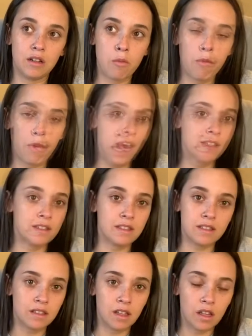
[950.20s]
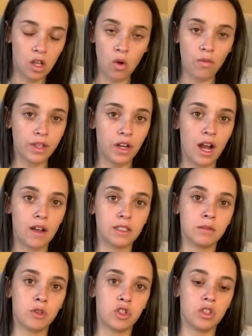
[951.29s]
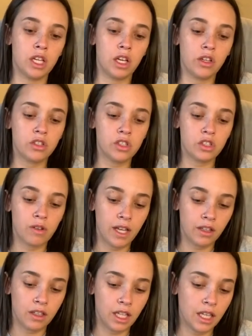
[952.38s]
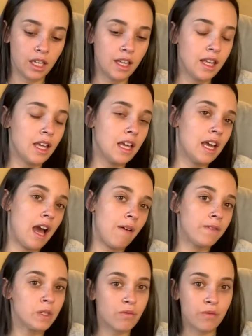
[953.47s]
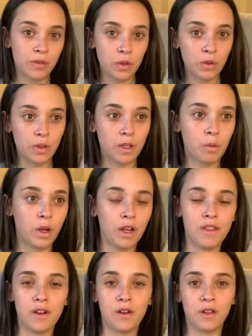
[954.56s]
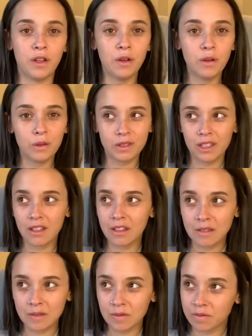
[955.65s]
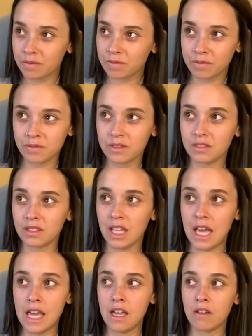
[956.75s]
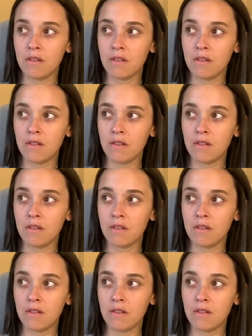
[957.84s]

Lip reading: I'd go over their house as much as I could just so I could like have some food and wear their clothes and like